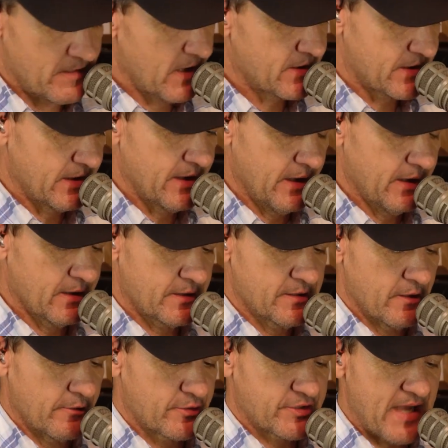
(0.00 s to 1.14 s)
Yes, it is.
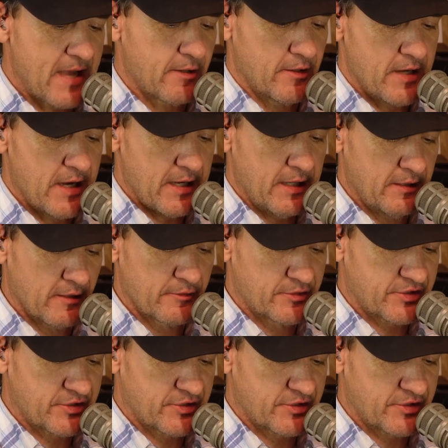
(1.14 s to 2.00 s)
Another Saturday.